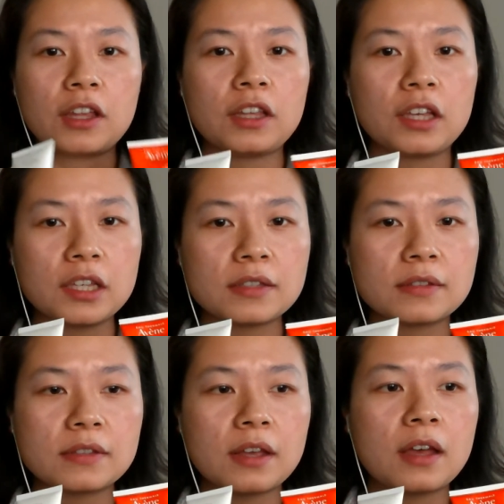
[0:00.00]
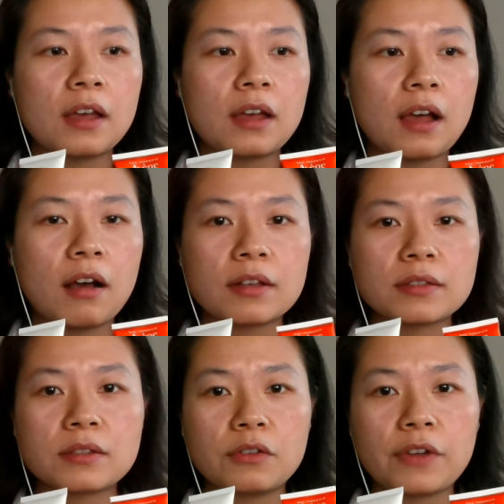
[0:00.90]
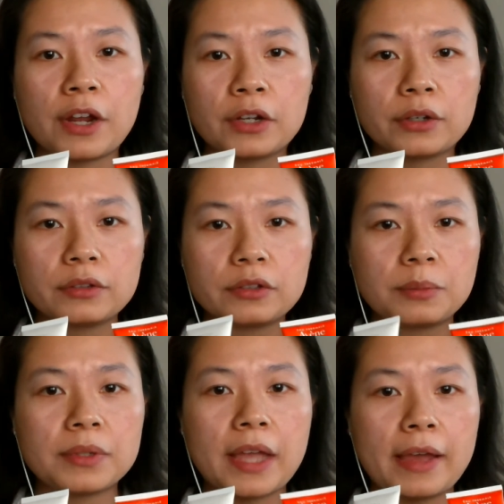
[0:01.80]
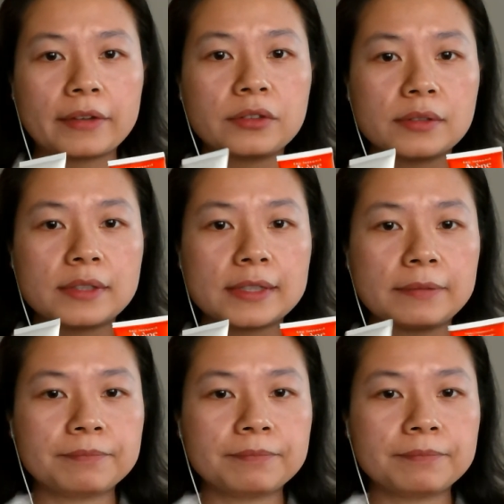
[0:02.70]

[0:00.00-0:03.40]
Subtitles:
these are still very good to protect your skin.